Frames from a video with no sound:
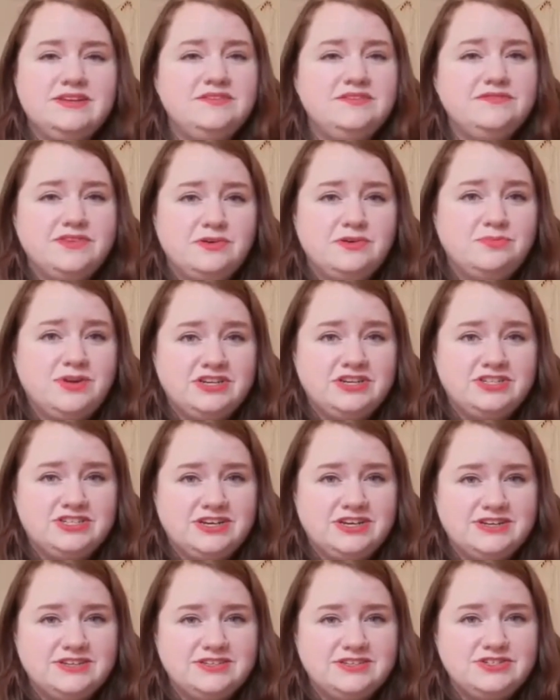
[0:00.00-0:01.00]
don't feel
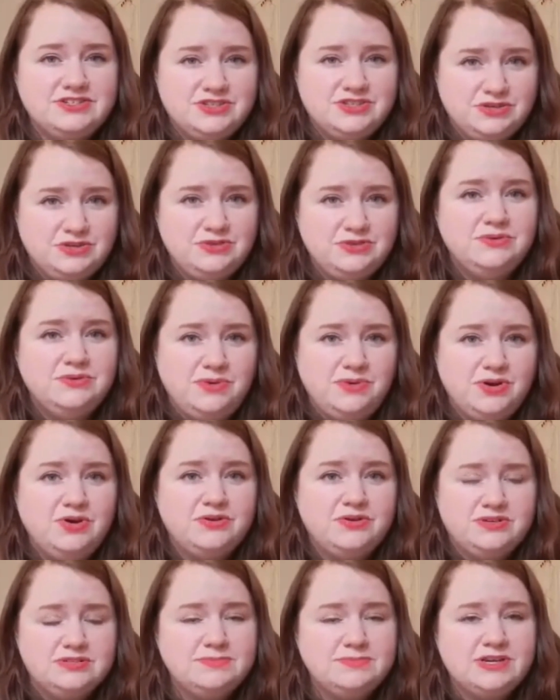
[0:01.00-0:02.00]
pressure to
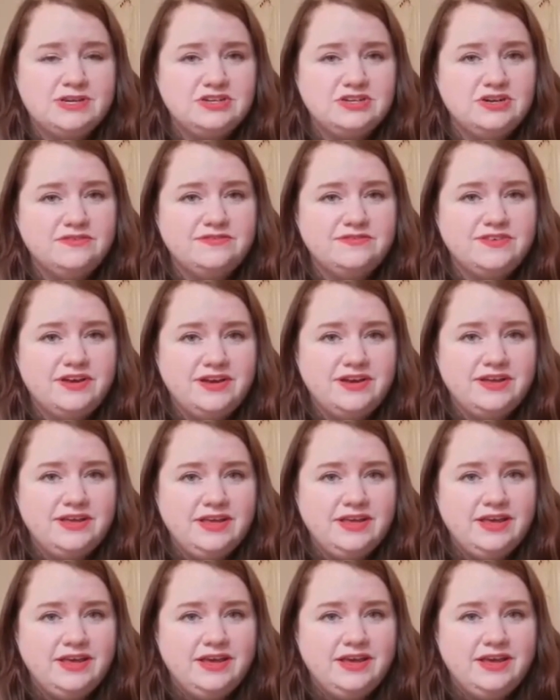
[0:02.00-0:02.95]
put on a special offer.